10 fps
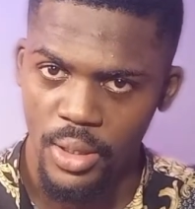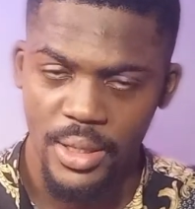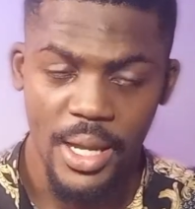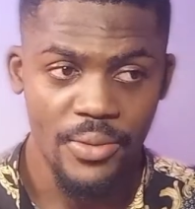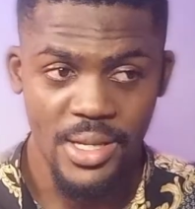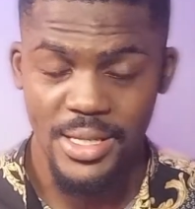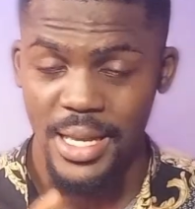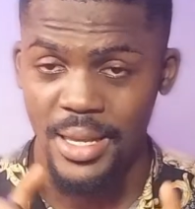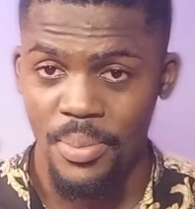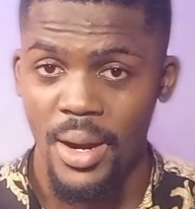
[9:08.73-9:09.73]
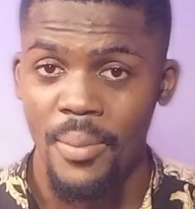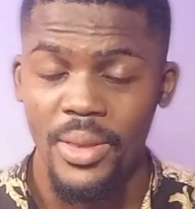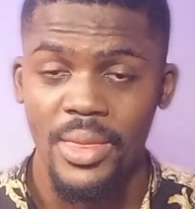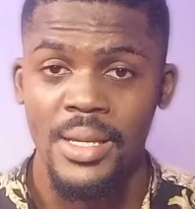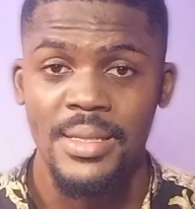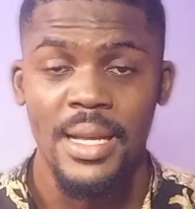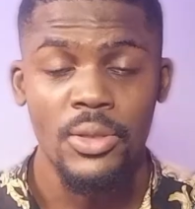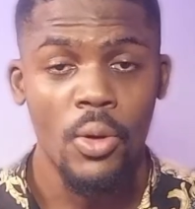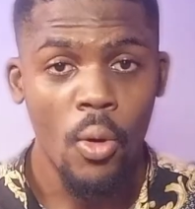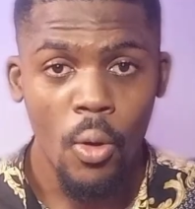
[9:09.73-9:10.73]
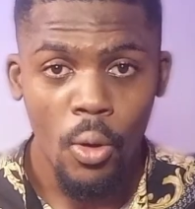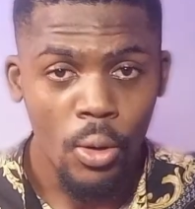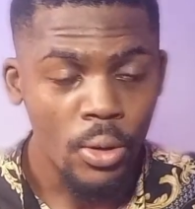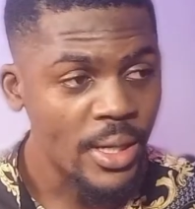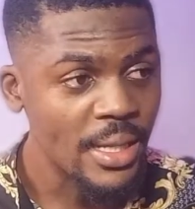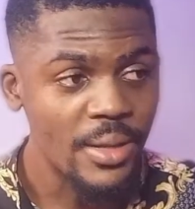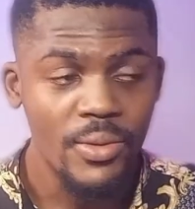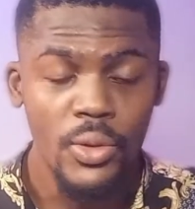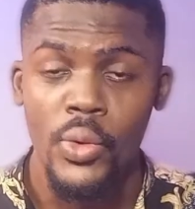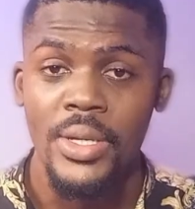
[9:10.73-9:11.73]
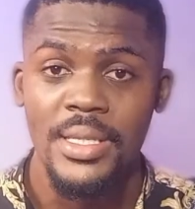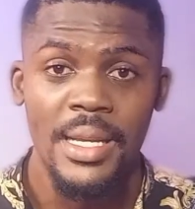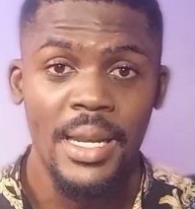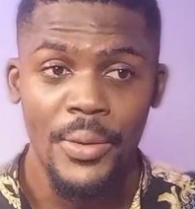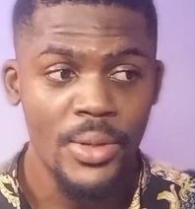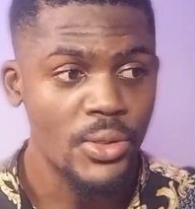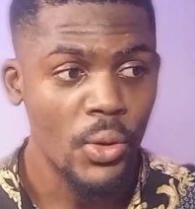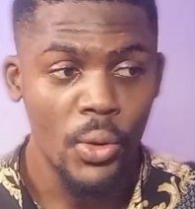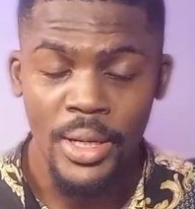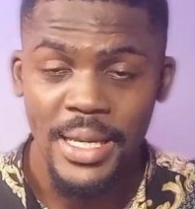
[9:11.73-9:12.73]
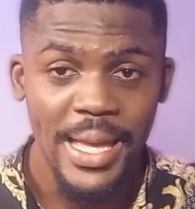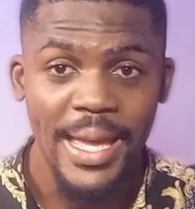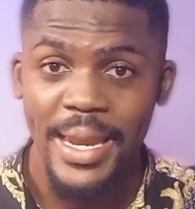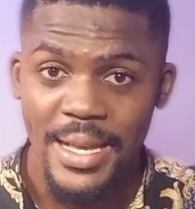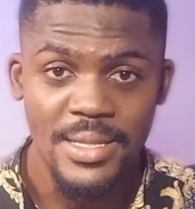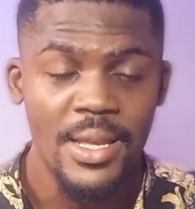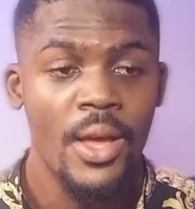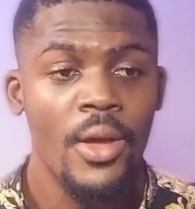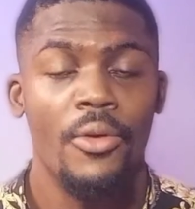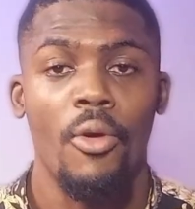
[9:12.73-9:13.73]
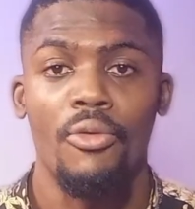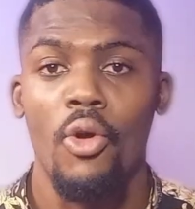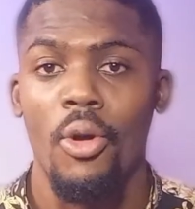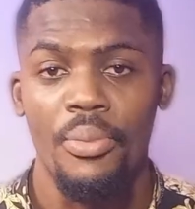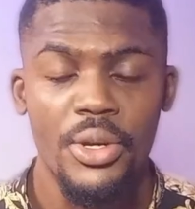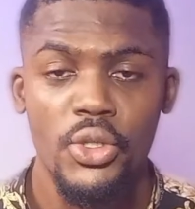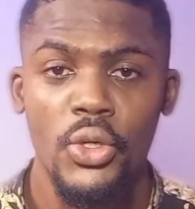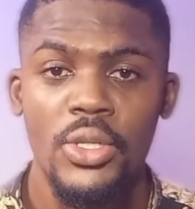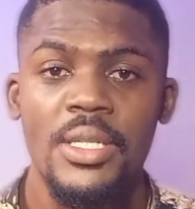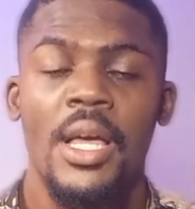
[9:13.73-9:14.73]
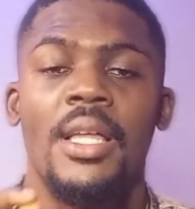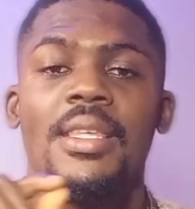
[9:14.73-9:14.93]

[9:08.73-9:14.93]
Now, these are the parameters that all individual salaries, all earners of corporations,